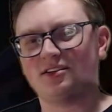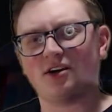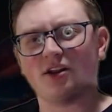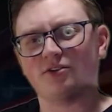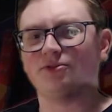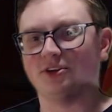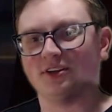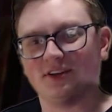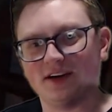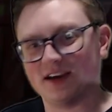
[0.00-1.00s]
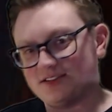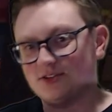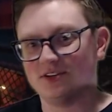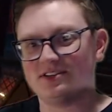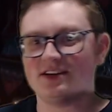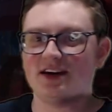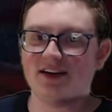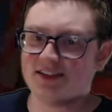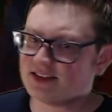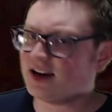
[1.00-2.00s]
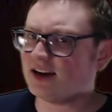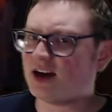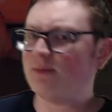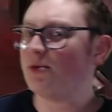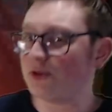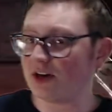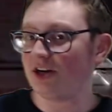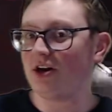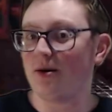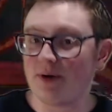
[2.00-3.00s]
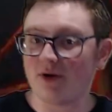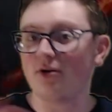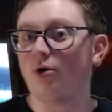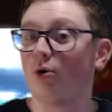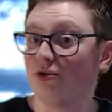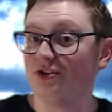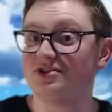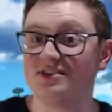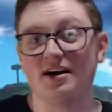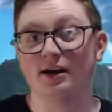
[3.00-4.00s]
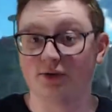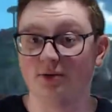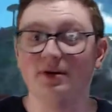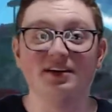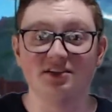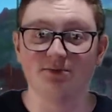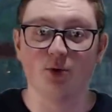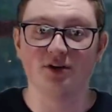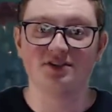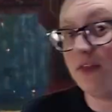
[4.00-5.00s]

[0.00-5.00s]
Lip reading: colorful, I guess you could say, it's kinda got me thinking about older Sonic remakes and ports